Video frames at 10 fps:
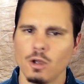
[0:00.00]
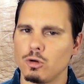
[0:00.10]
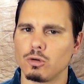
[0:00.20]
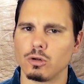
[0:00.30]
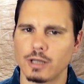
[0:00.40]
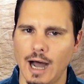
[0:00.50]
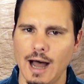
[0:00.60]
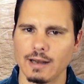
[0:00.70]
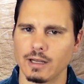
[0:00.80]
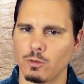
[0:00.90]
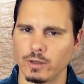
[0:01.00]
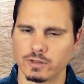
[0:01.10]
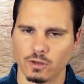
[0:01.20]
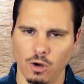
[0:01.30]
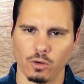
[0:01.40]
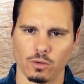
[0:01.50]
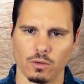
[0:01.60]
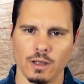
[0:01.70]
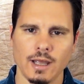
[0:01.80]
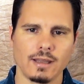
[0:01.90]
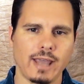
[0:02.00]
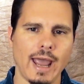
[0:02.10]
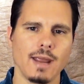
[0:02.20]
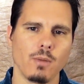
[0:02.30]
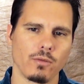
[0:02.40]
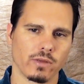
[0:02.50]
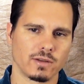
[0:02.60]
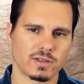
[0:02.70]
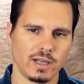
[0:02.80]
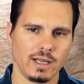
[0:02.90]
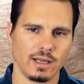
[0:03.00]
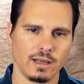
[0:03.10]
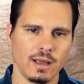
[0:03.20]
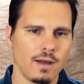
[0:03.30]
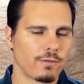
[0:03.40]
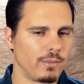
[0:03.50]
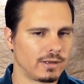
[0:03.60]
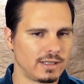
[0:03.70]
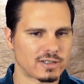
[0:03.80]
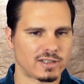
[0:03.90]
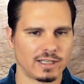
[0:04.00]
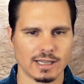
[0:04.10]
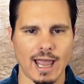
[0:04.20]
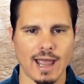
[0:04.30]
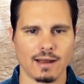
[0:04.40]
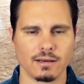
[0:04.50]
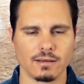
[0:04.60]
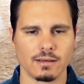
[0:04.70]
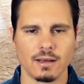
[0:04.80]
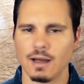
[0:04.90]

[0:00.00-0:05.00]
Kukulkan and Quetzalcoatl came over the sea from a distant land